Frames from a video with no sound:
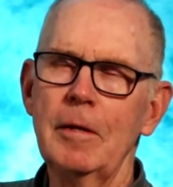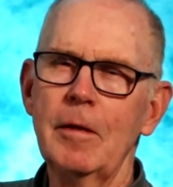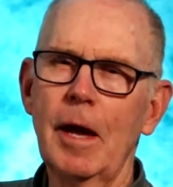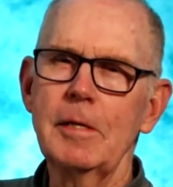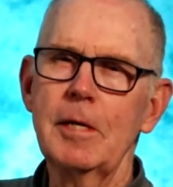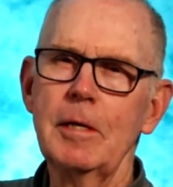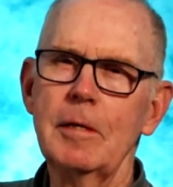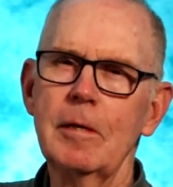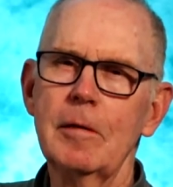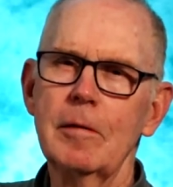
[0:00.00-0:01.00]
in
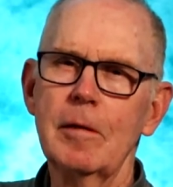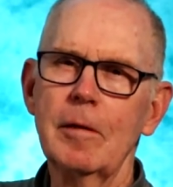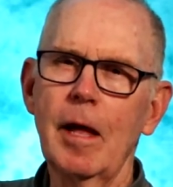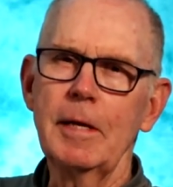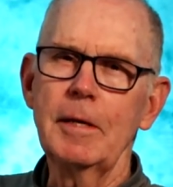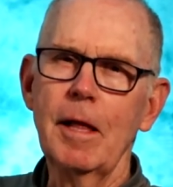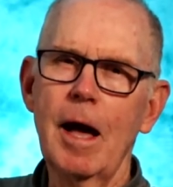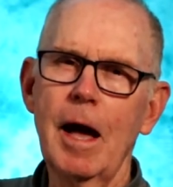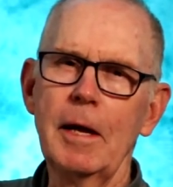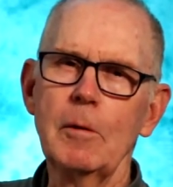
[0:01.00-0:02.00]

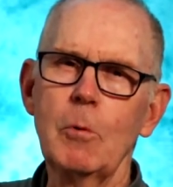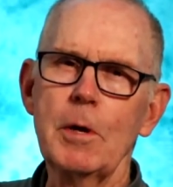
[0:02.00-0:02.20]
1999,